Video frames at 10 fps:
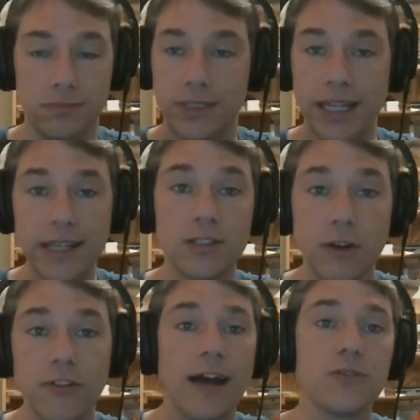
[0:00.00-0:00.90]
tens
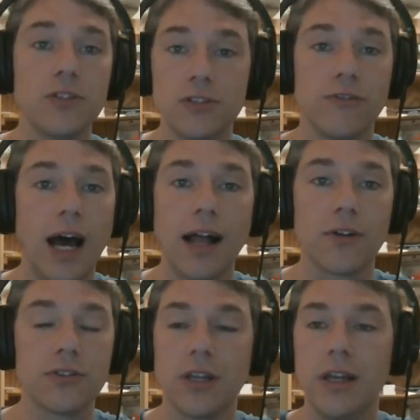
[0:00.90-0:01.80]
of thousands of
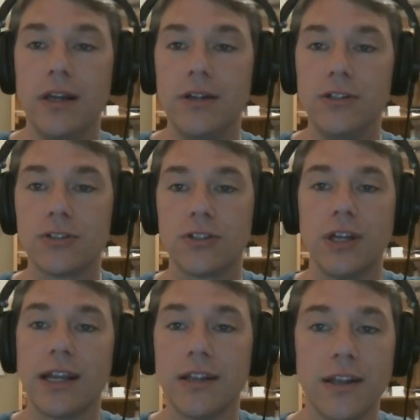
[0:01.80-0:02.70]
dollars just
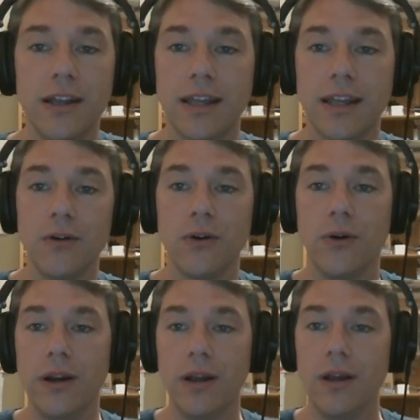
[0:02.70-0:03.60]
sitting in the account
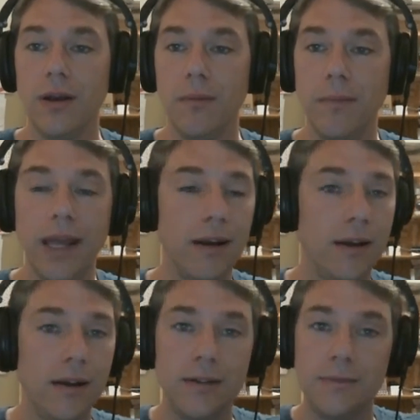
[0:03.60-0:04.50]
going,
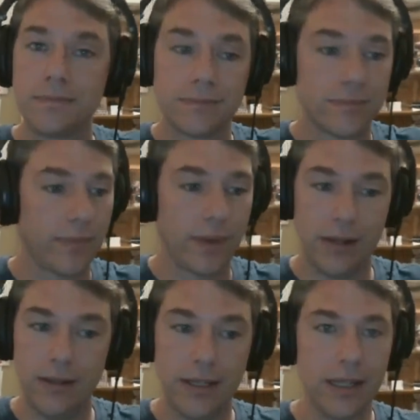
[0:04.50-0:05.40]
man,
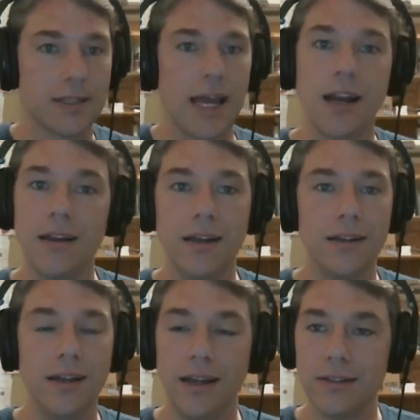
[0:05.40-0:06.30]
it's
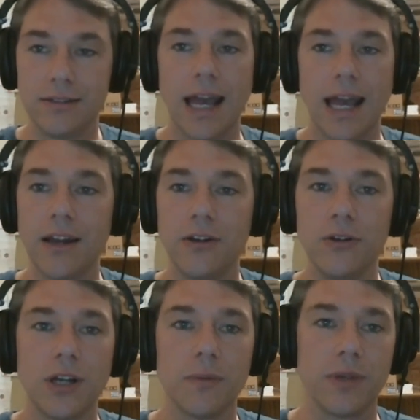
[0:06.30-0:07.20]
gotta do
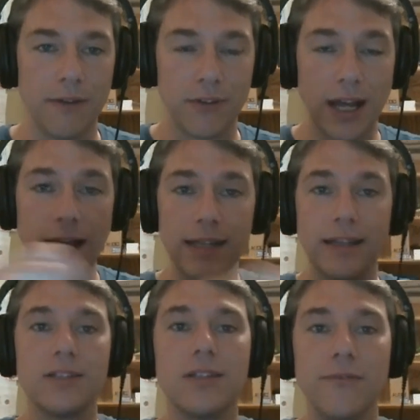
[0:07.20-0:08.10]
something. I've got
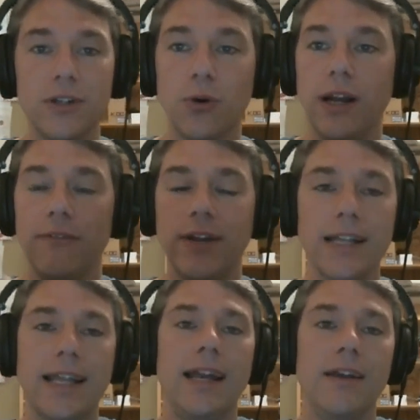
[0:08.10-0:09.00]
this inventory, I've
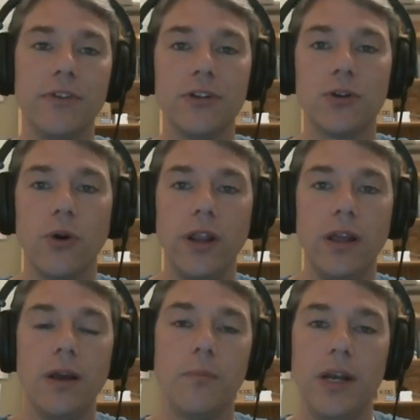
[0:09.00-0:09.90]
got that inventory,
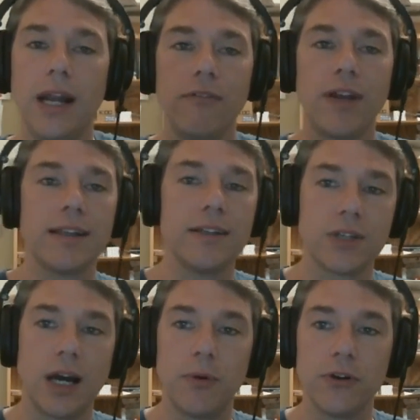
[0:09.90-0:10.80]
but now I've got
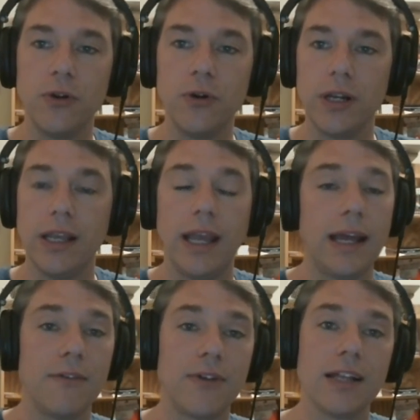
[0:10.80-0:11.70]
this opportunity
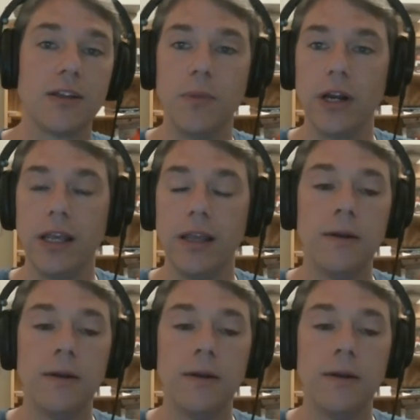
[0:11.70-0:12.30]
and I've got the money.